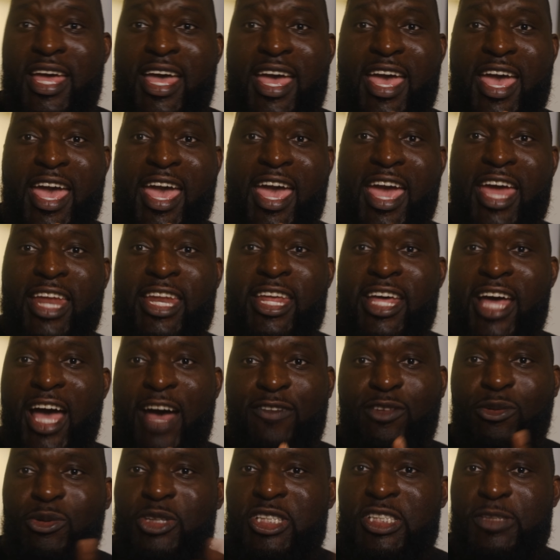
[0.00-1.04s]
and
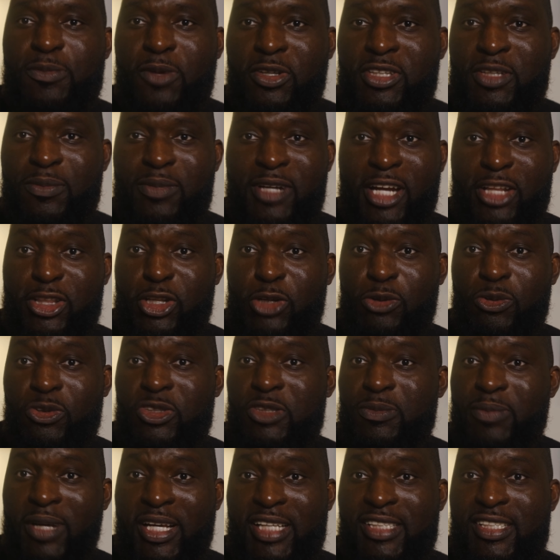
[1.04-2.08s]
I've always smoked it, but I thought it was
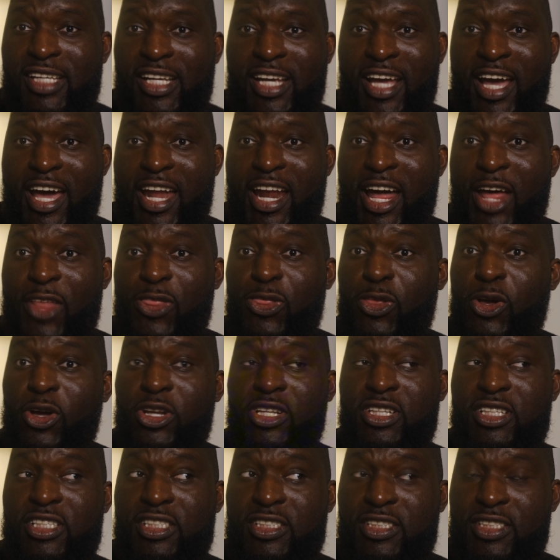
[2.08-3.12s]
basic, and I
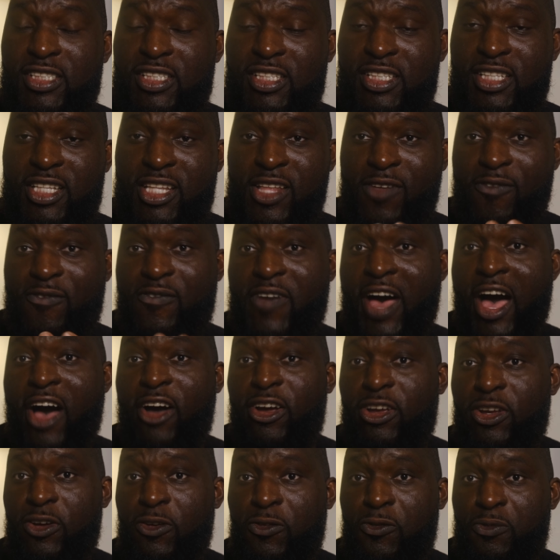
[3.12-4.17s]
thought the
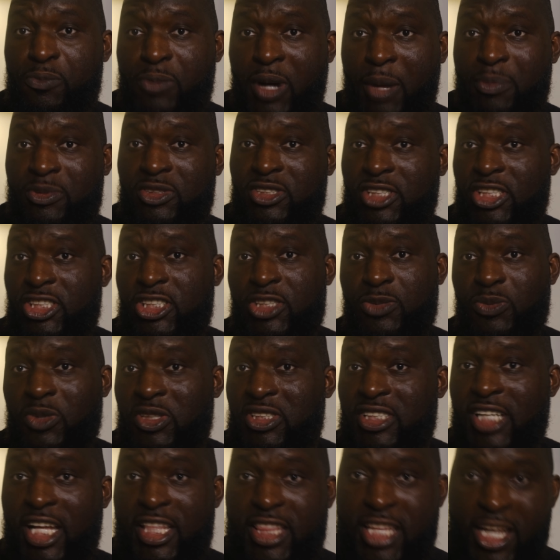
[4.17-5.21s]
value proposition
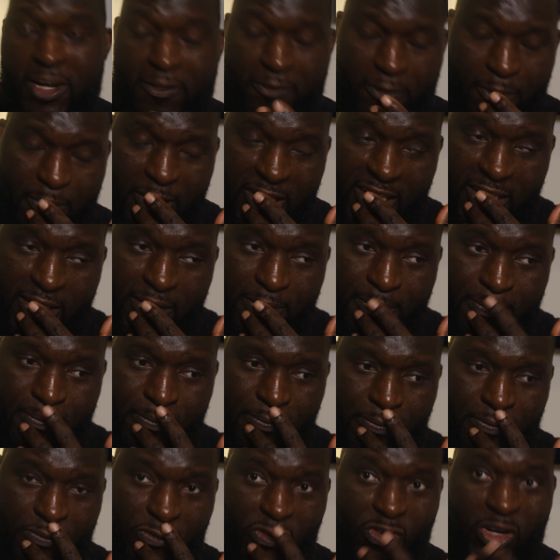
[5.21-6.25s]
was not there for me,
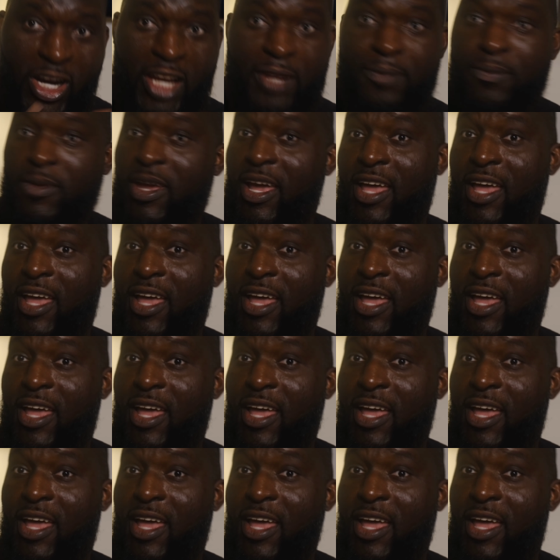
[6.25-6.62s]
right?